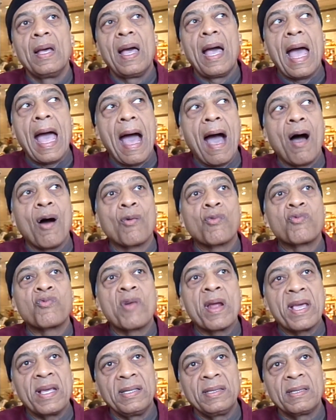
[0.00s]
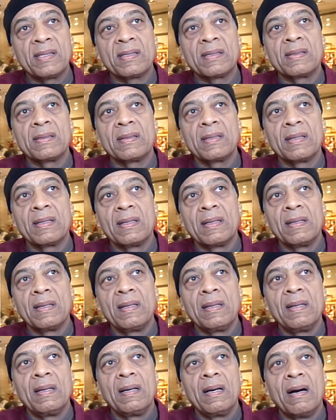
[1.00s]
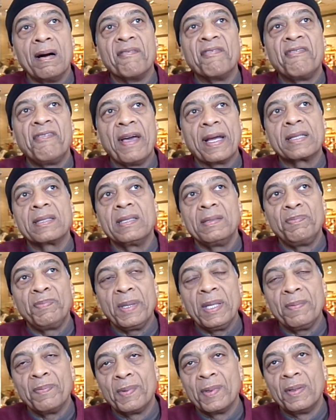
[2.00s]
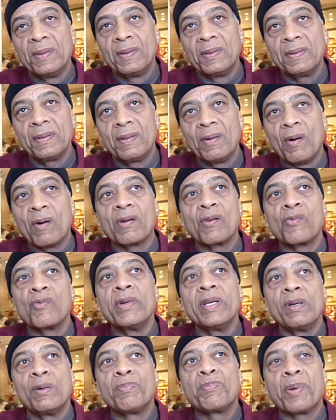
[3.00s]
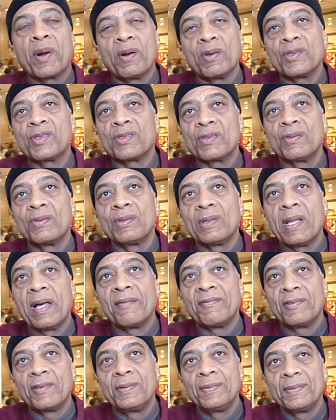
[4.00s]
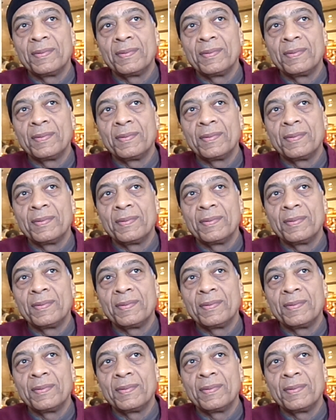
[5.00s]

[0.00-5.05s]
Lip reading: how race affected people on a real personal level